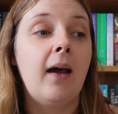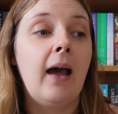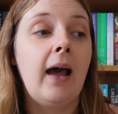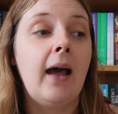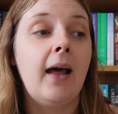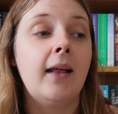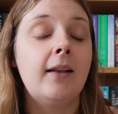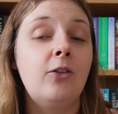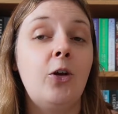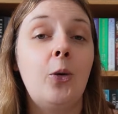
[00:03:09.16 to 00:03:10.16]

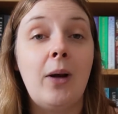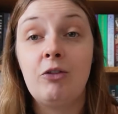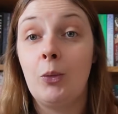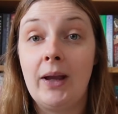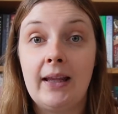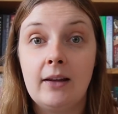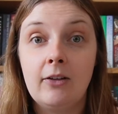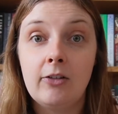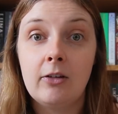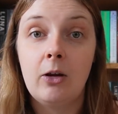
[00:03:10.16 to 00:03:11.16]
And whoever
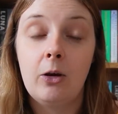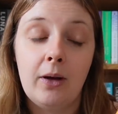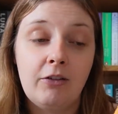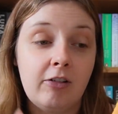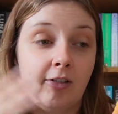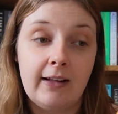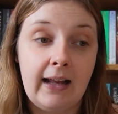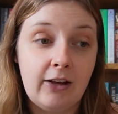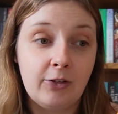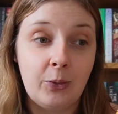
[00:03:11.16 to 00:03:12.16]
wins, whoever is the
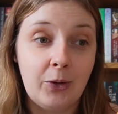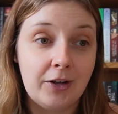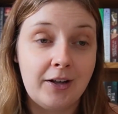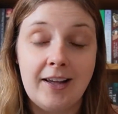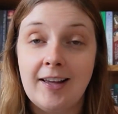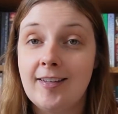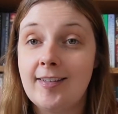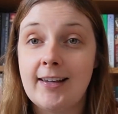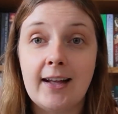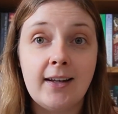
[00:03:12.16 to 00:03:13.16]
last one
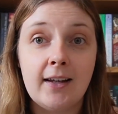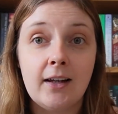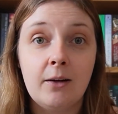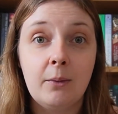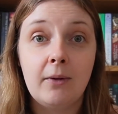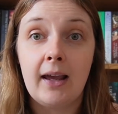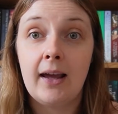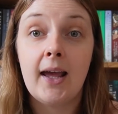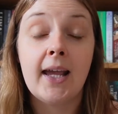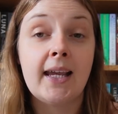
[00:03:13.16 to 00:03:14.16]
standing, will
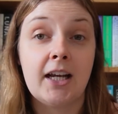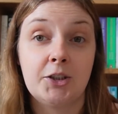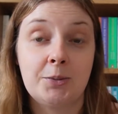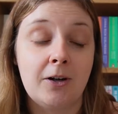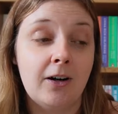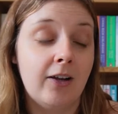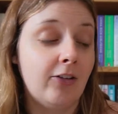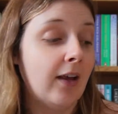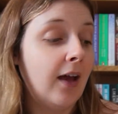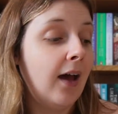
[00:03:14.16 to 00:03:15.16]
get a cash
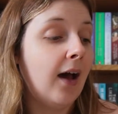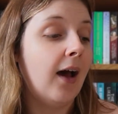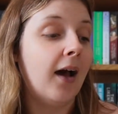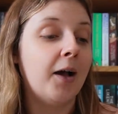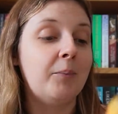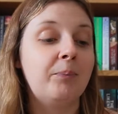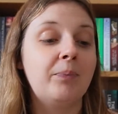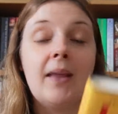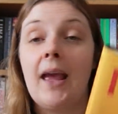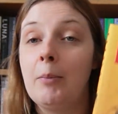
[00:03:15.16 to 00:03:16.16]
prize.
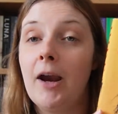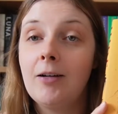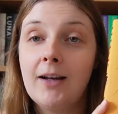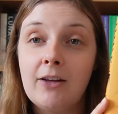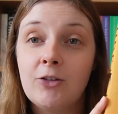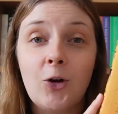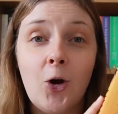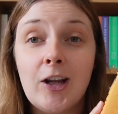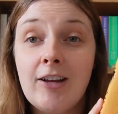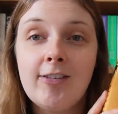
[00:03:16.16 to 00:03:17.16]
Apparently it's
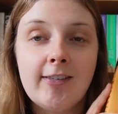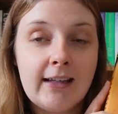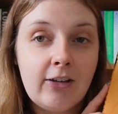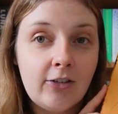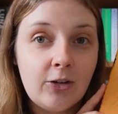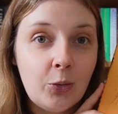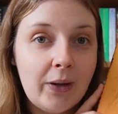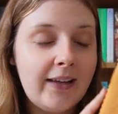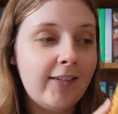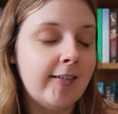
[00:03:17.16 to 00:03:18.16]
got a sinister
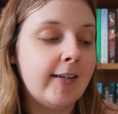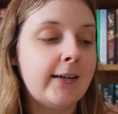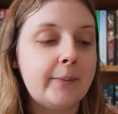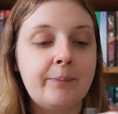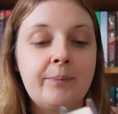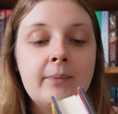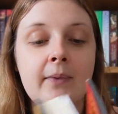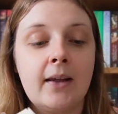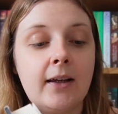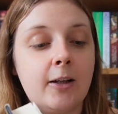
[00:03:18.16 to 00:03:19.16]
twist,
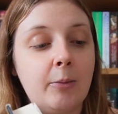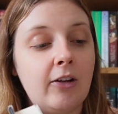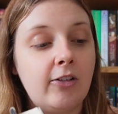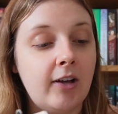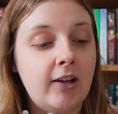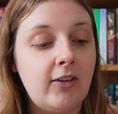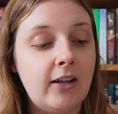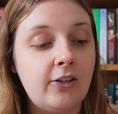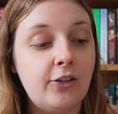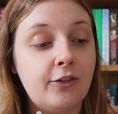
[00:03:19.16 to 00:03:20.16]
and I'm
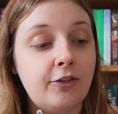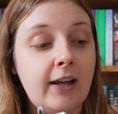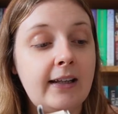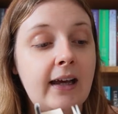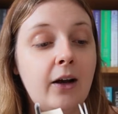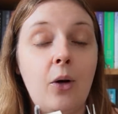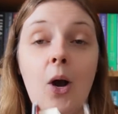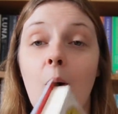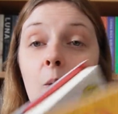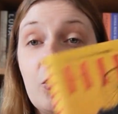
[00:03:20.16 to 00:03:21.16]
excited to find out
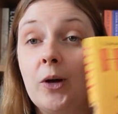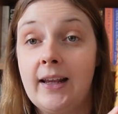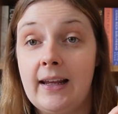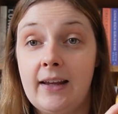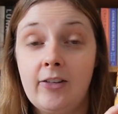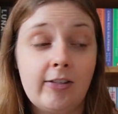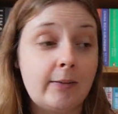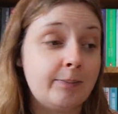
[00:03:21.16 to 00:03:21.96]
what it is.